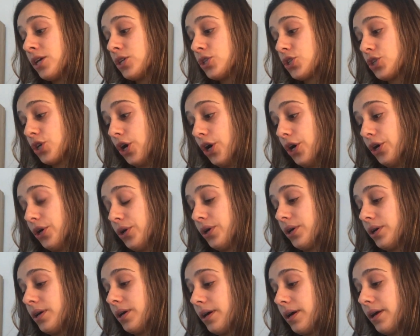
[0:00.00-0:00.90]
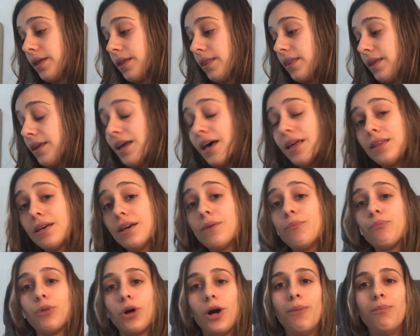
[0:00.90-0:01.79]
So
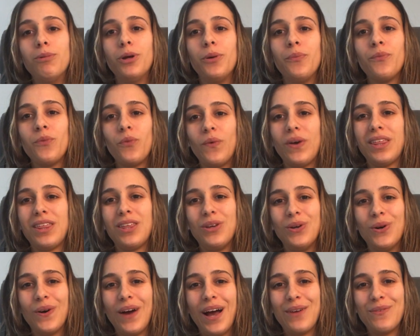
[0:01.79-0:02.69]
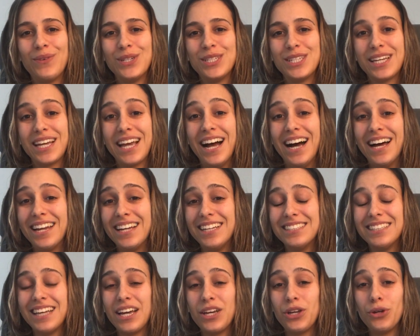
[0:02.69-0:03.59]
another problem with your AdWords account
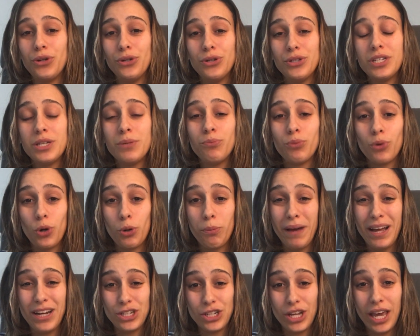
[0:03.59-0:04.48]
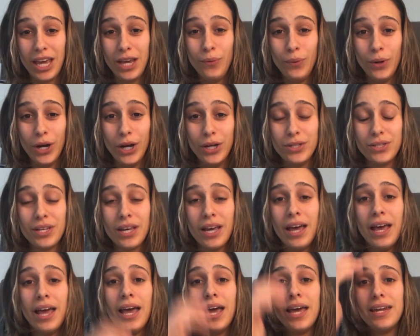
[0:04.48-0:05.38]
is that you're using broad match keywords.
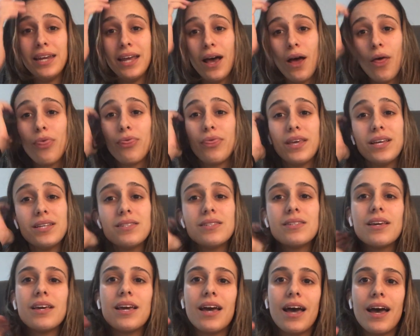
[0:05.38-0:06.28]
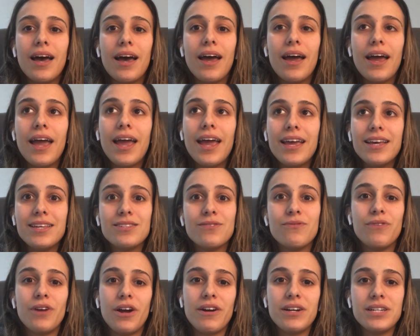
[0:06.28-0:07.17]
Now, this is
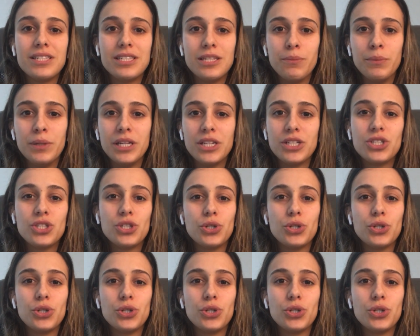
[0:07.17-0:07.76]
very similar